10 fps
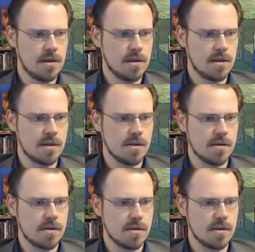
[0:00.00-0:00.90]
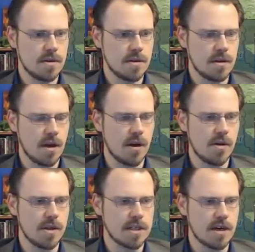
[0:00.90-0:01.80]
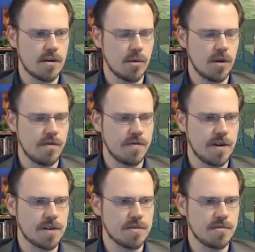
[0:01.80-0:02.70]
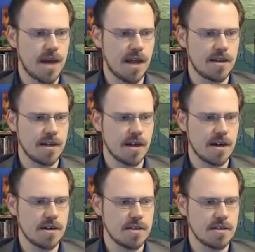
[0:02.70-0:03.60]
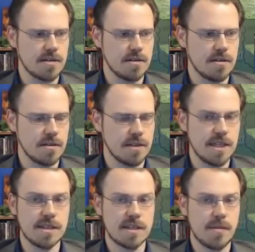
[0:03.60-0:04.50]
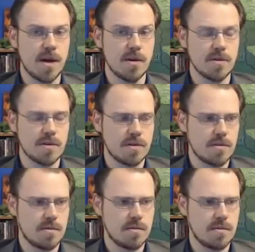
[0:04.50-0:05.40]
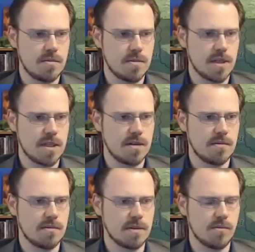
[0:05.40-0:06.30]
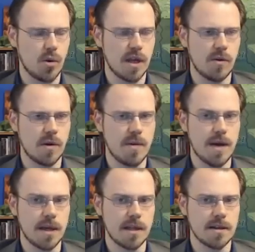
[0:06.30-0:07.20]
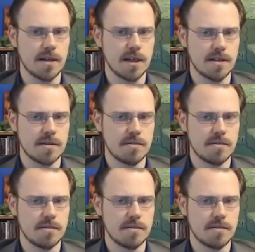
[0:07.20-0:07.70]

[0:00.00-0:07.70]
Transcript: So... all the terrible and fearsome paladin cards didn't come out. It was more like one of my paladin decks.